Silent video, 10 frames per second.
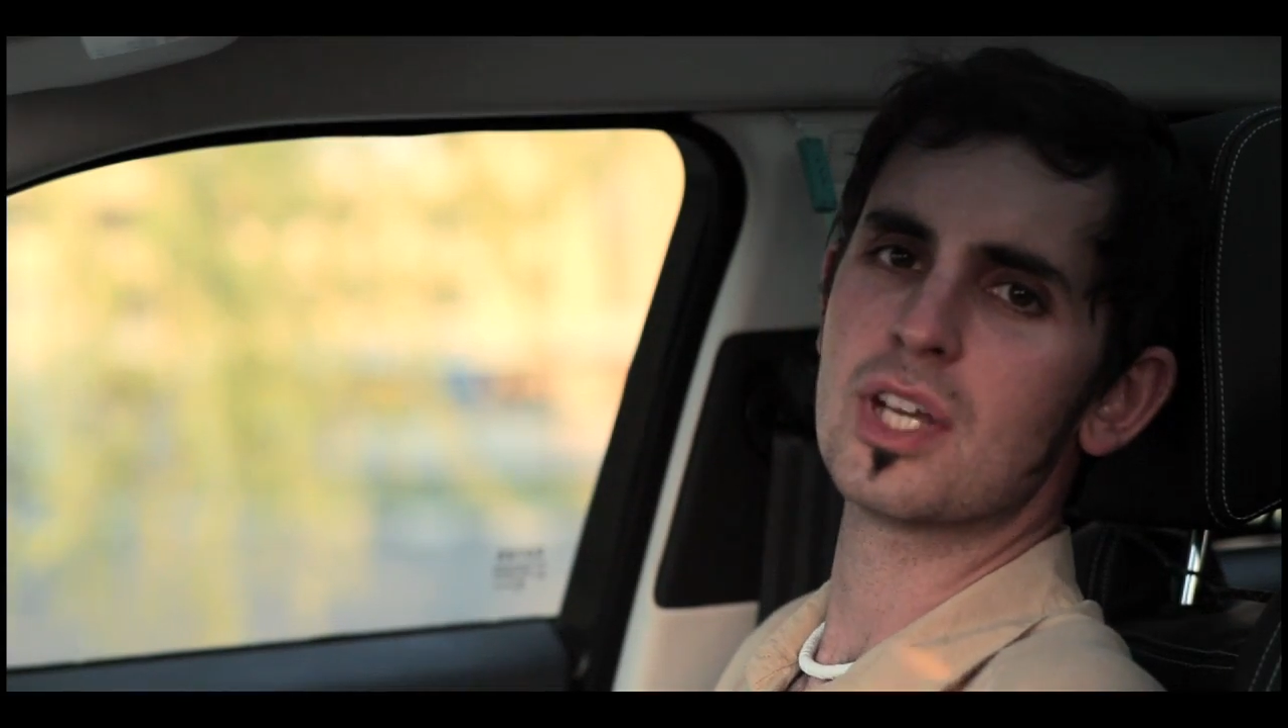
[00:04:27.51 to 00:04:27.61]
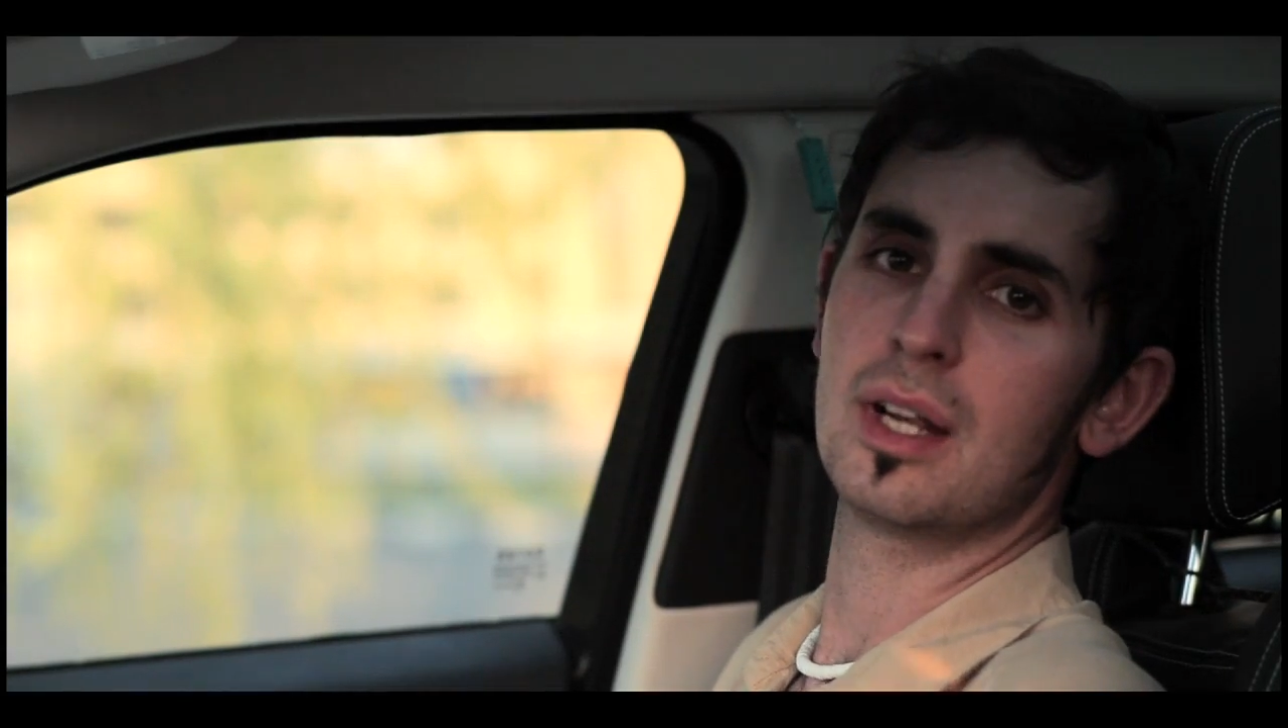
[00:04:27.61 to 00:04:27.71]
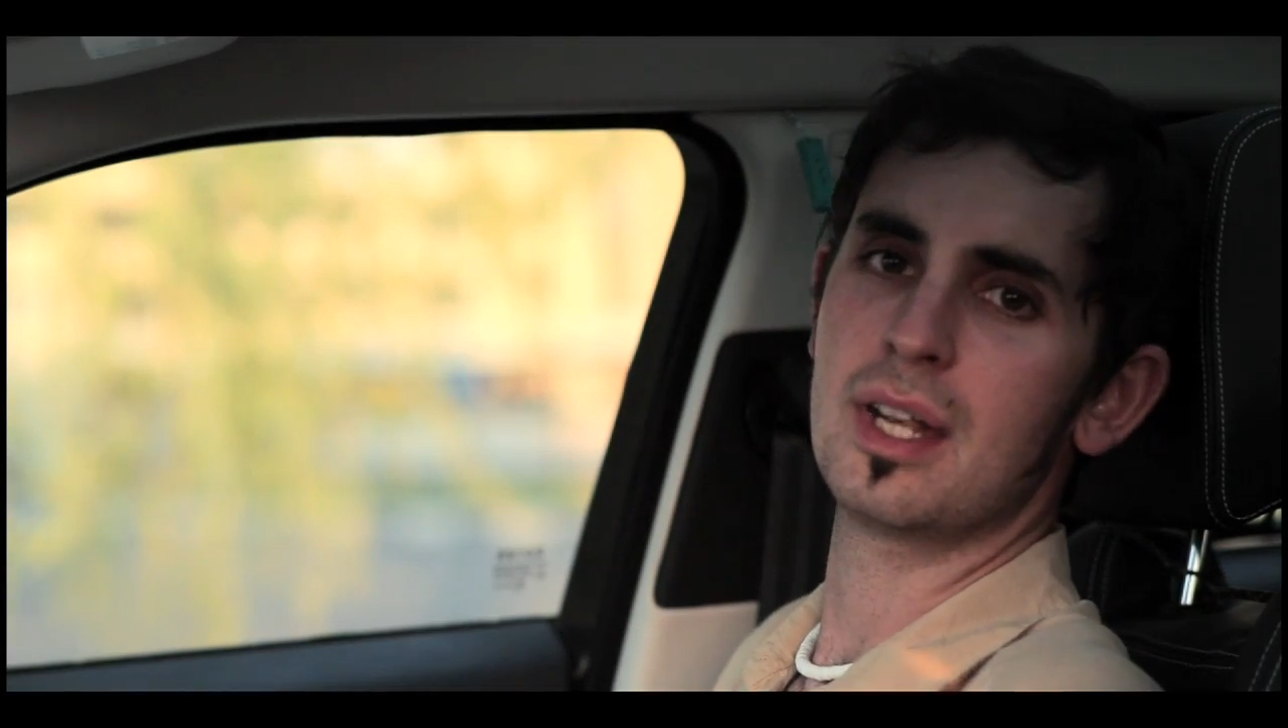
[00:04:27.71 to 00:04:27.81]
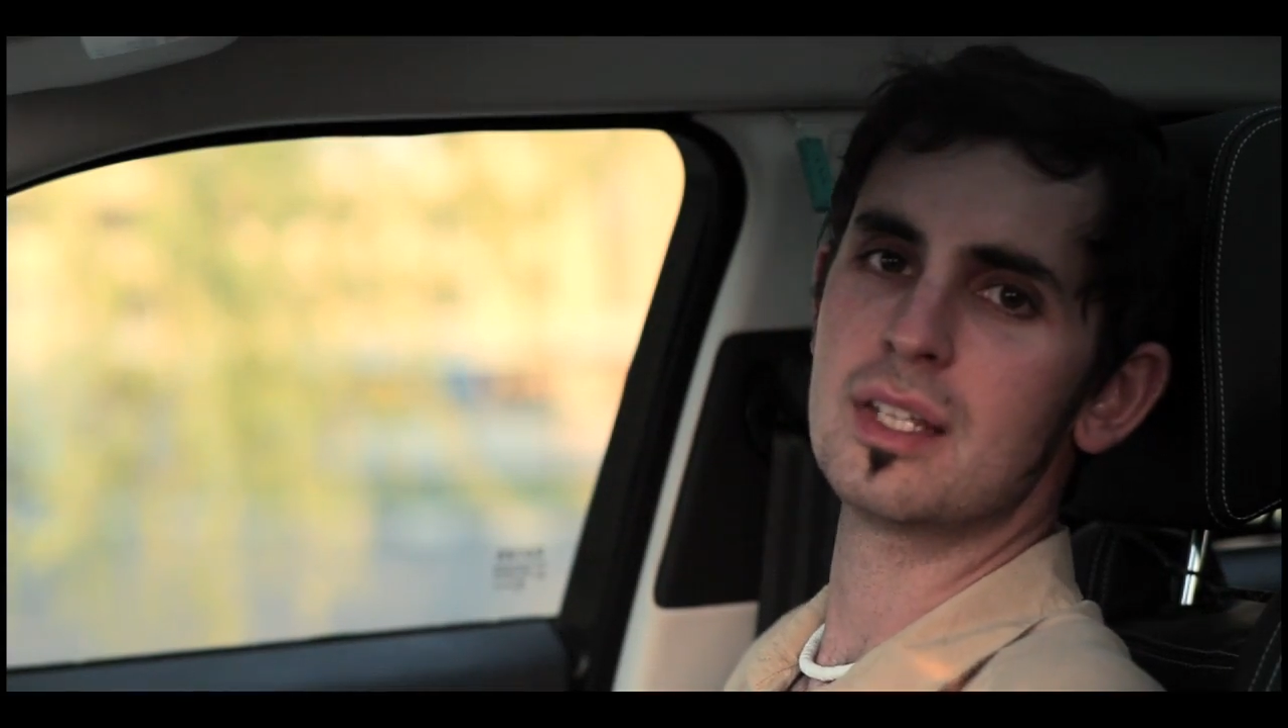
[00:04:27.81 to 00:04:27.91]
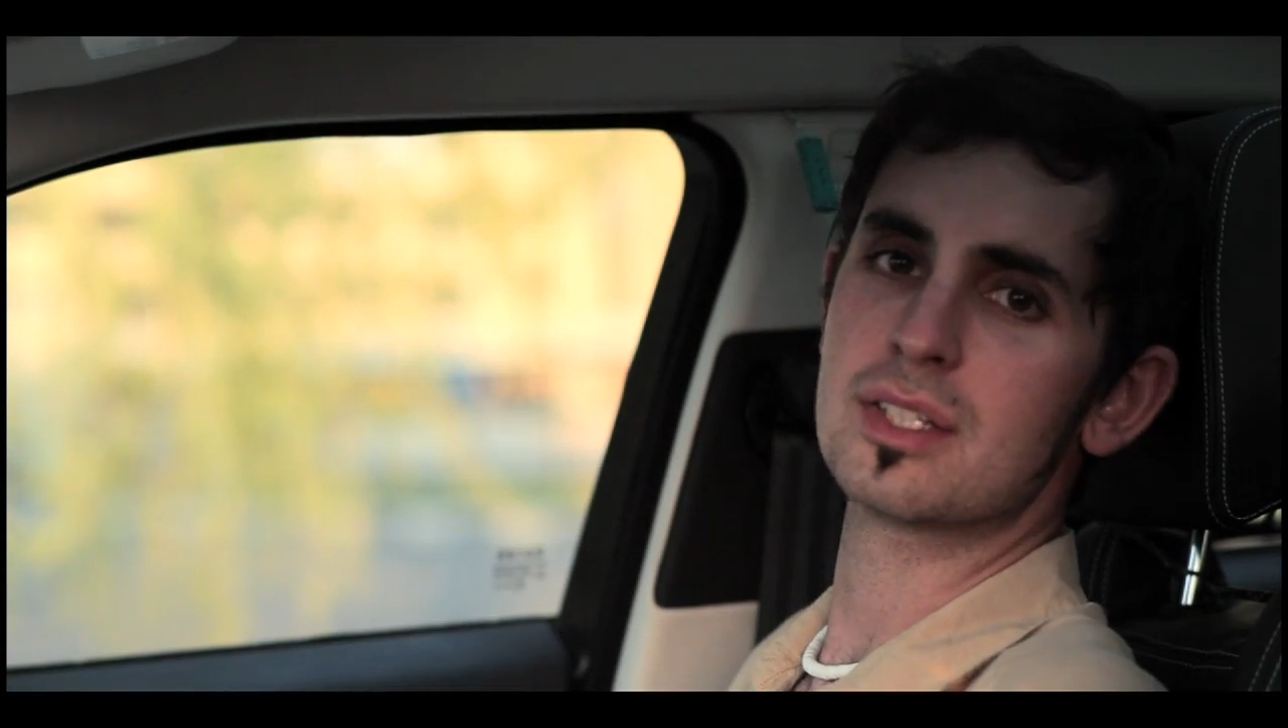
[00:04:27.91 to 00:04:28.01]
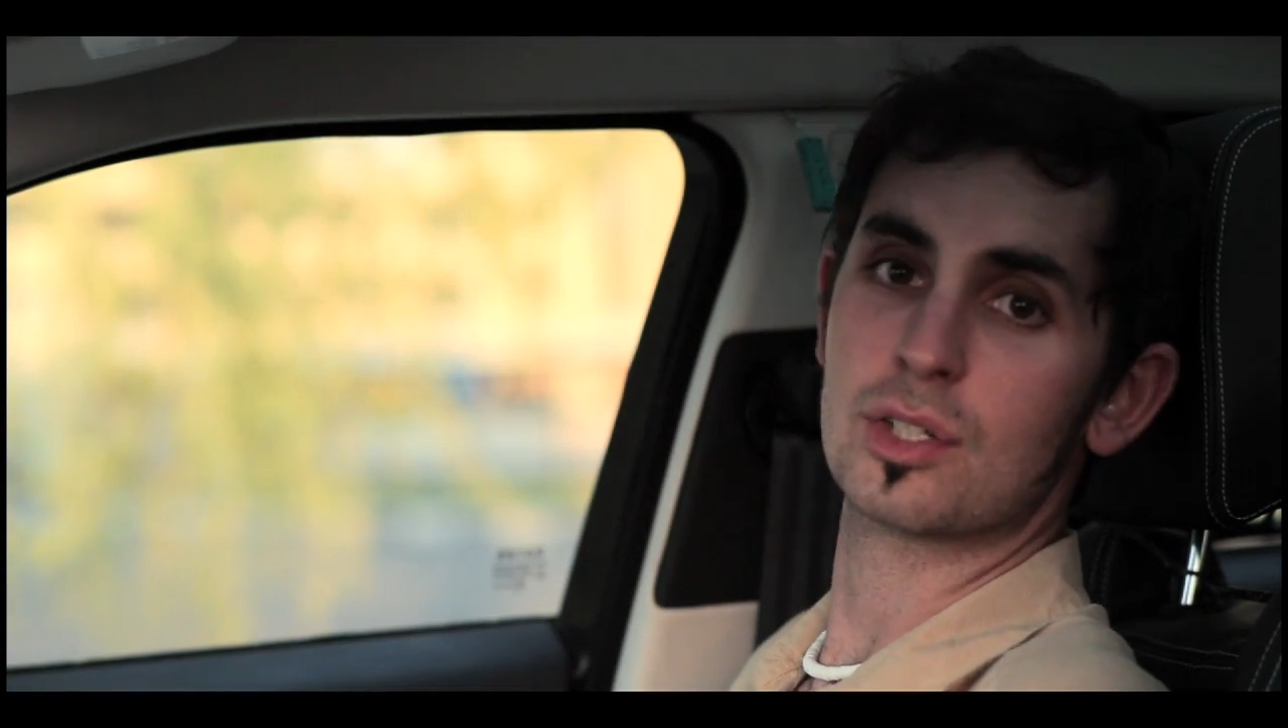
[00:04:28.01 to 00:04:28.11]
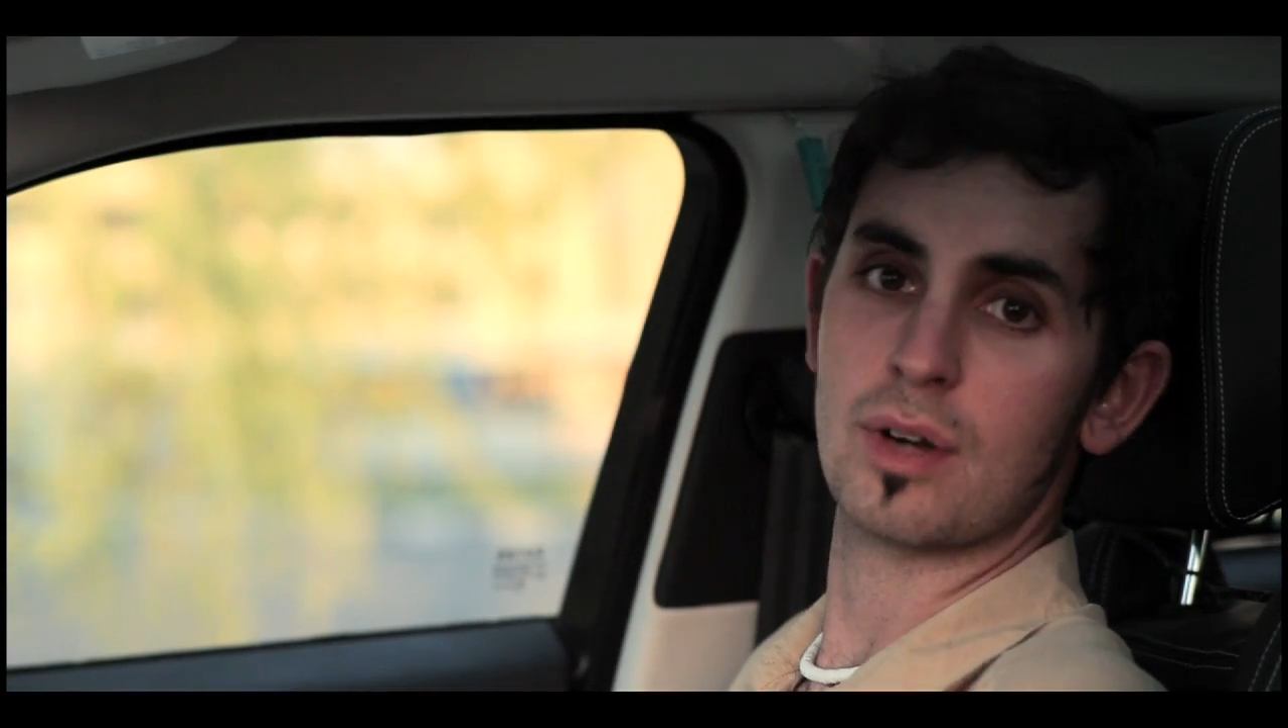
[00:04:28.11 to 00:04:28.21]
turning into